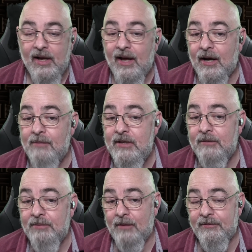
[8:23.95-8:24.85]
And I mean
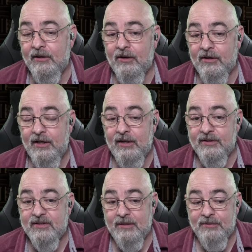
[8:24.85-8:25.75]
popularity in
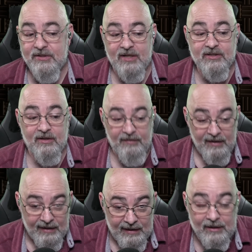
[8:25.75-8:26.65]
the simple sense of
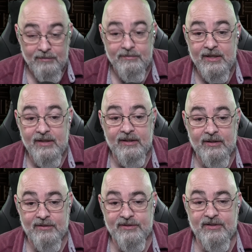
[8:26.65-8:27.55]
how many
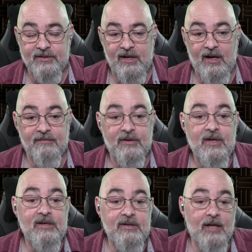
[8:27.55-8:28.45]
adherents does it have,
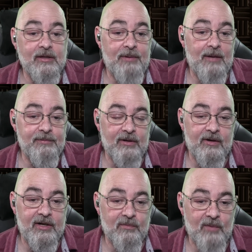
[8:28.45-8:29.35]
not the
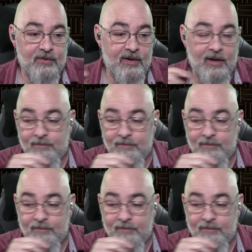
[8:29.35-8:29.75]
popularity in whether or not